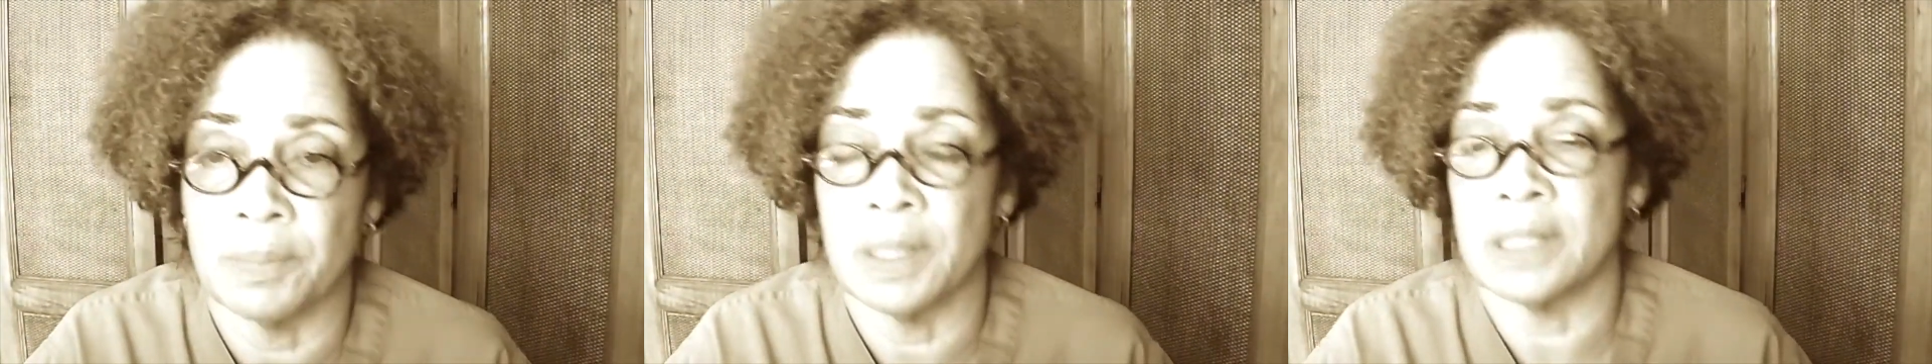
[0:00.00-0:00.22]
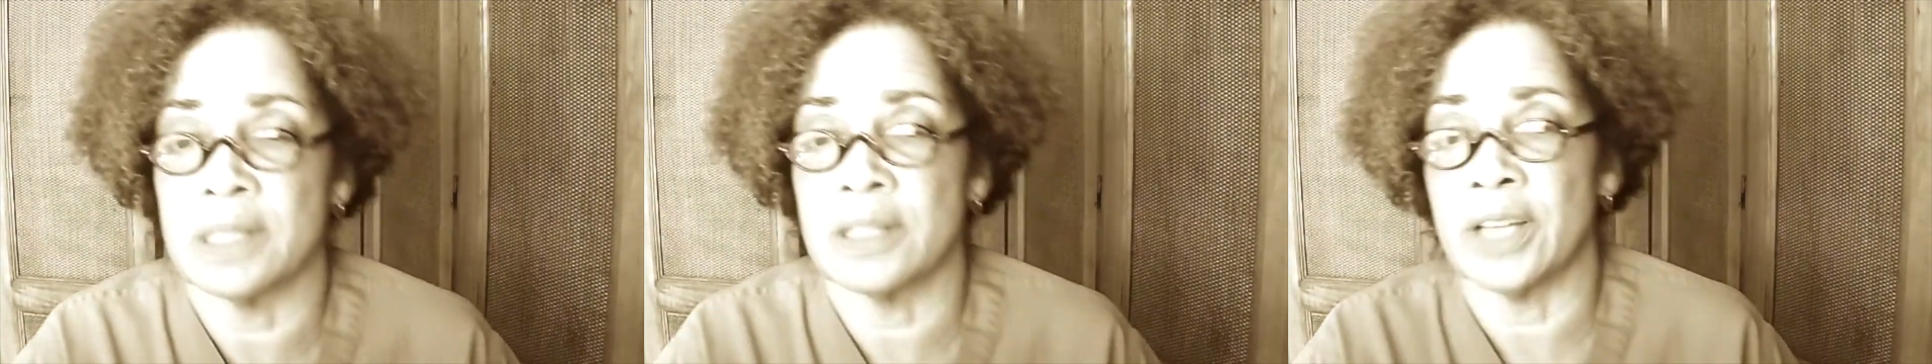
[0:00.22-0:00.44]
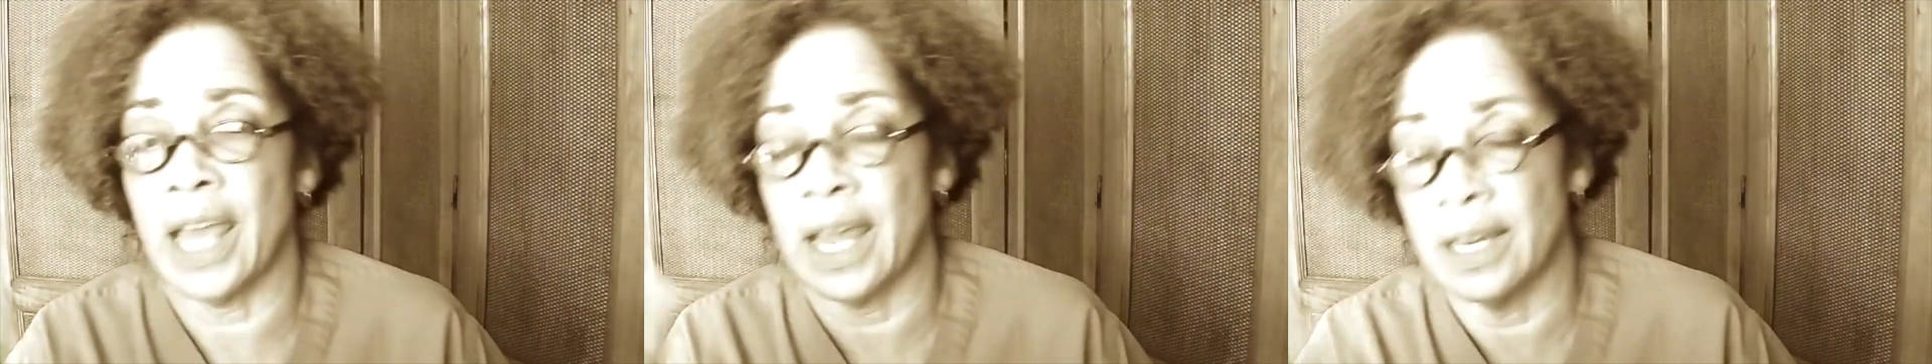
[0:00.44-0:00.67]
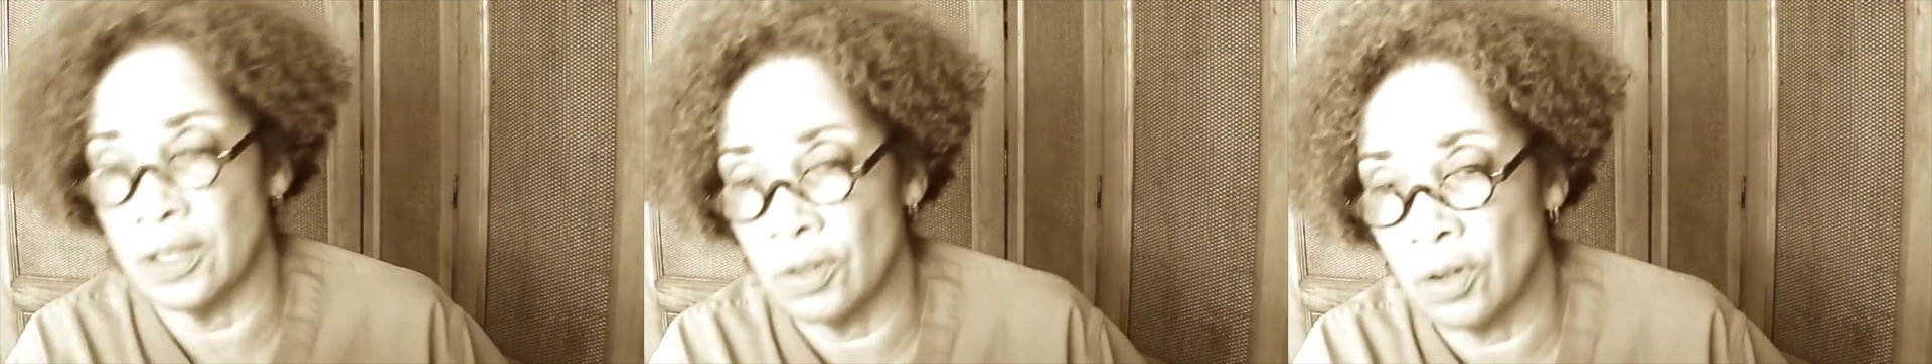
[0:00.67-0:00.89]
there's the
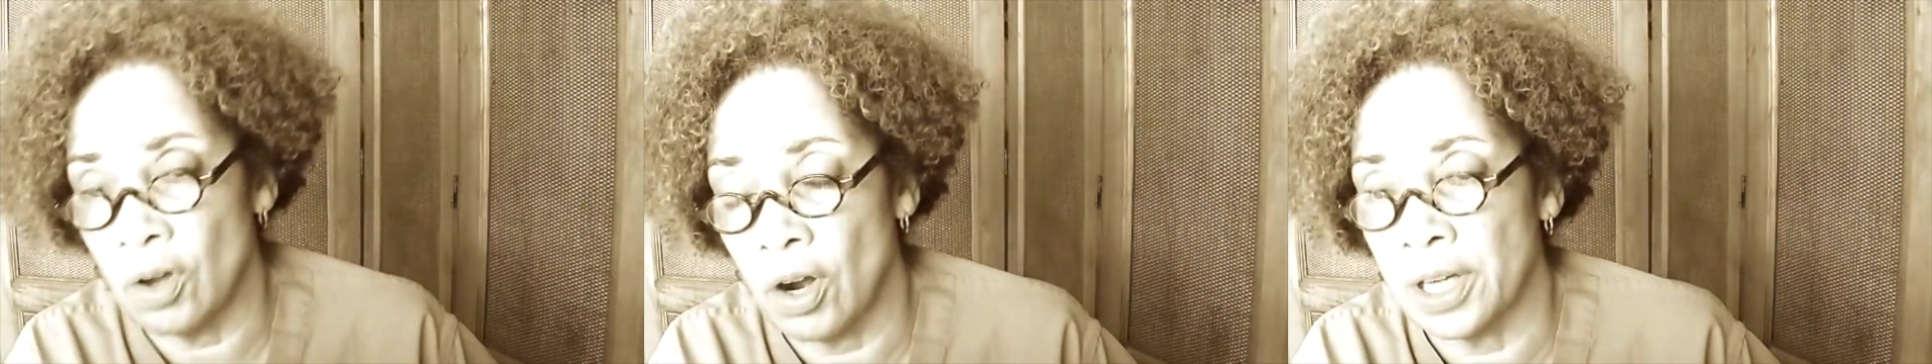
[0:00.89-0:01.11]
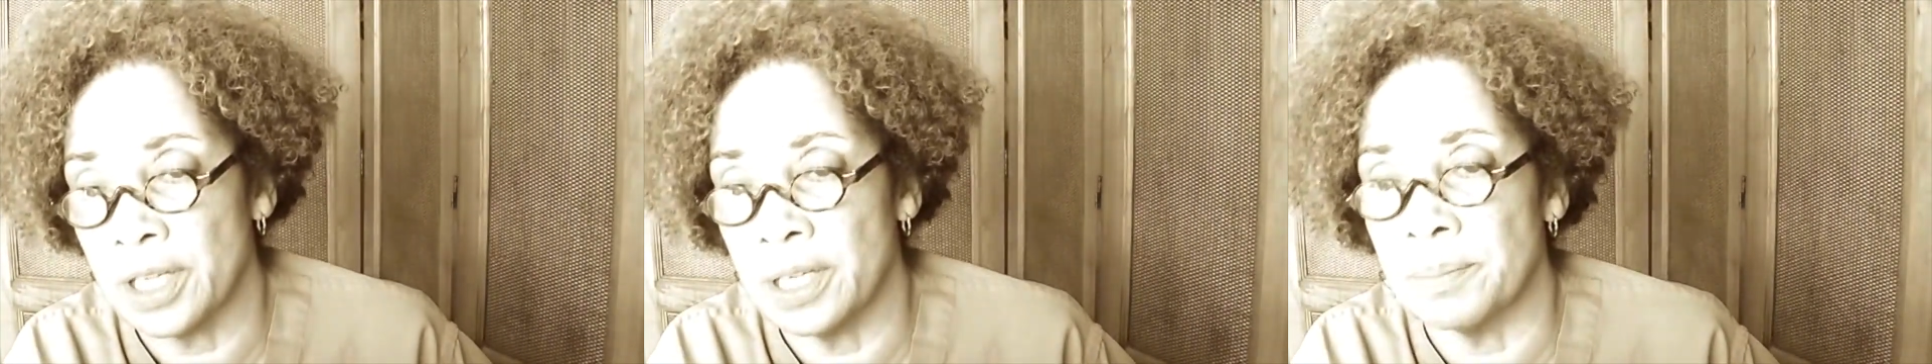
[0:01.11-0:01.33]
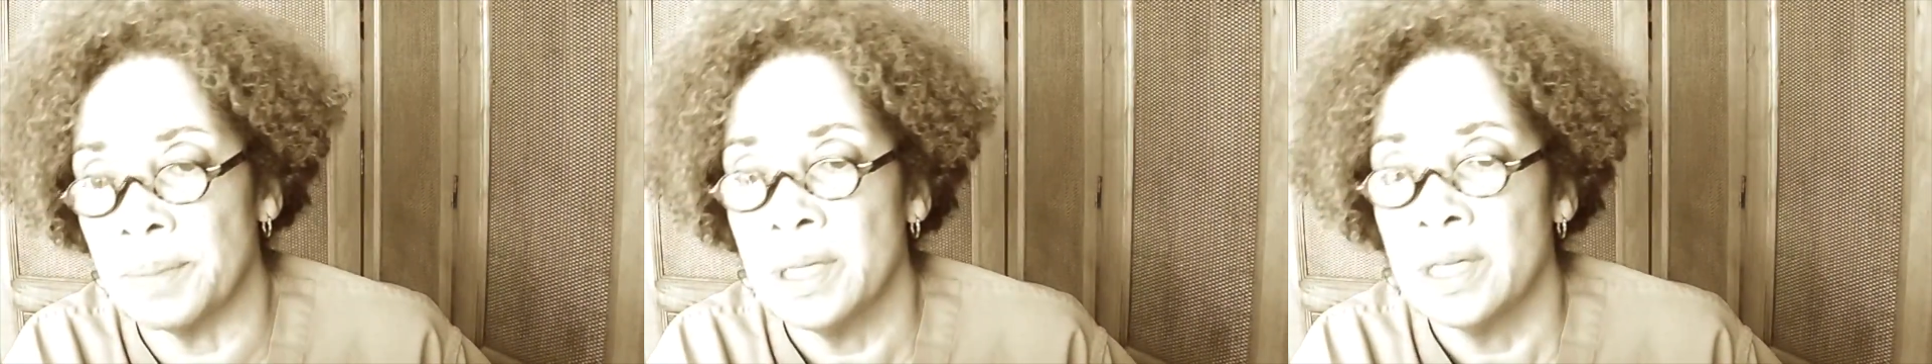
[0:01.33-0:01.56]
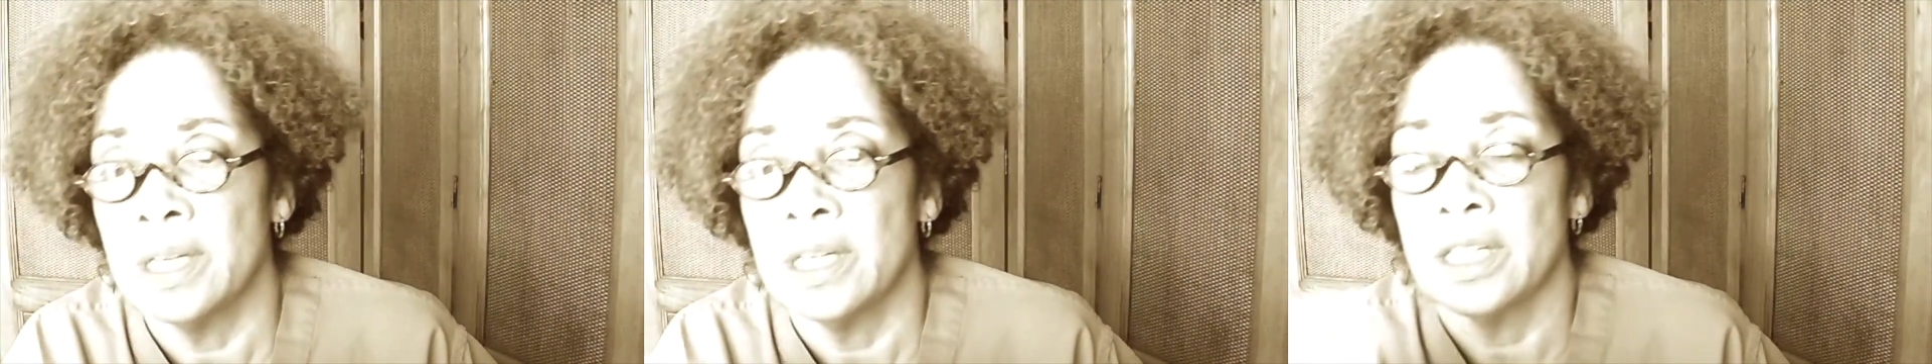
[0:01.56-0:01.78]
endocardium,
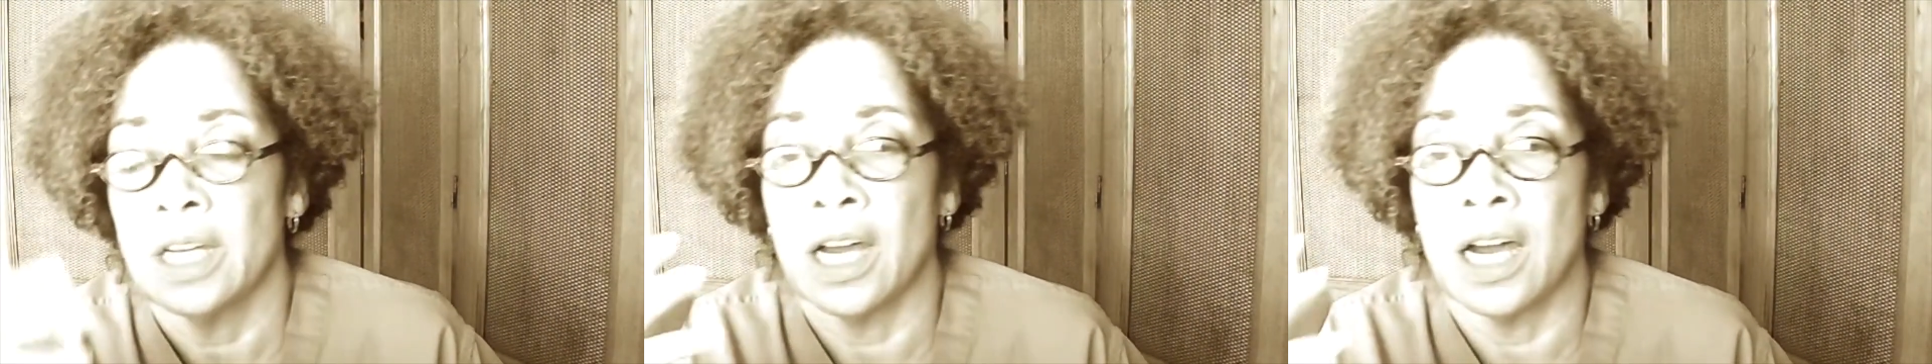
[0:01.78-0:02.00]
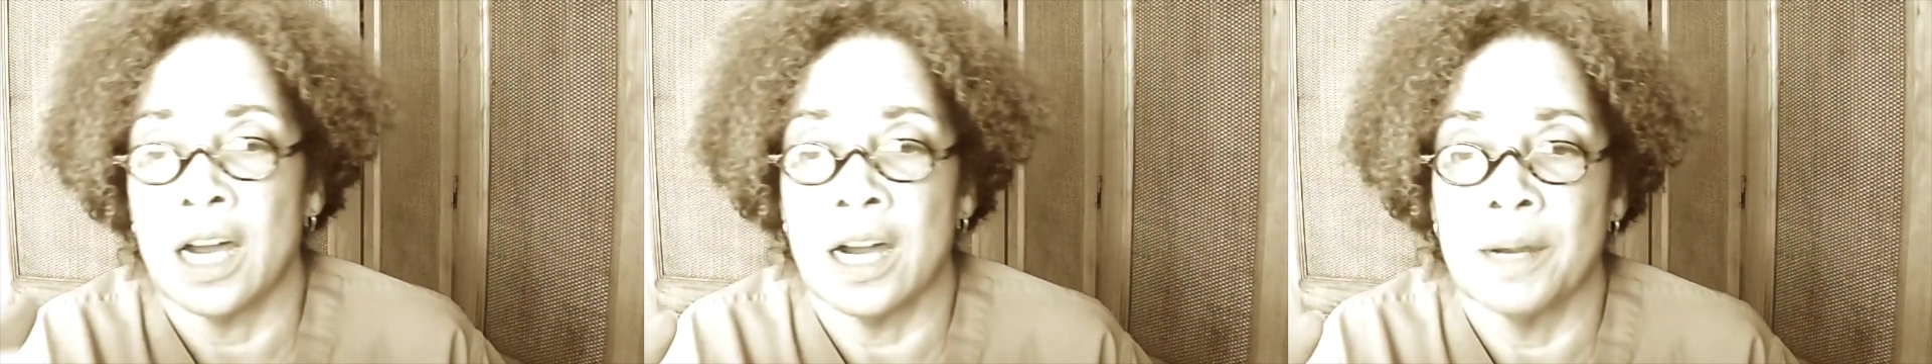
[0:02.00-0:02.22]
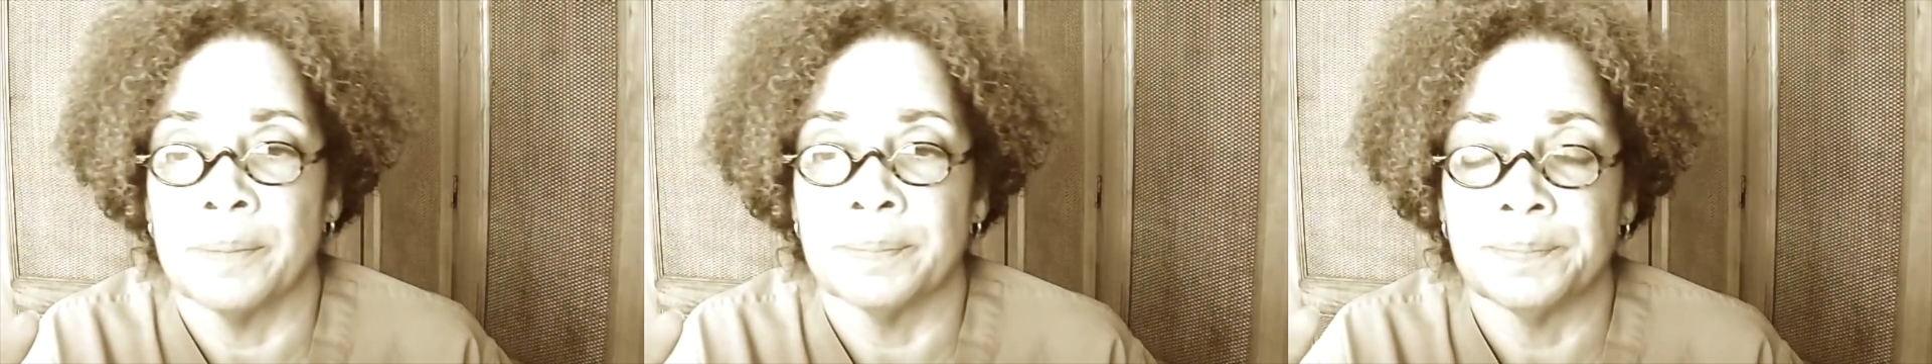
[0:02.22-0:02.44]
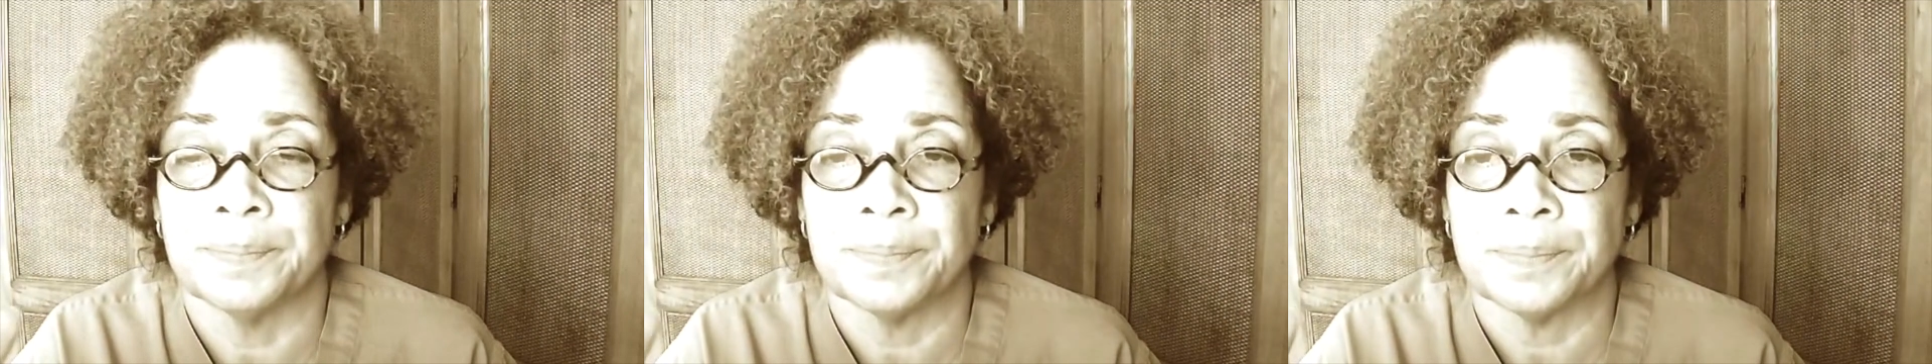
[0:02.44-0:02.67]
and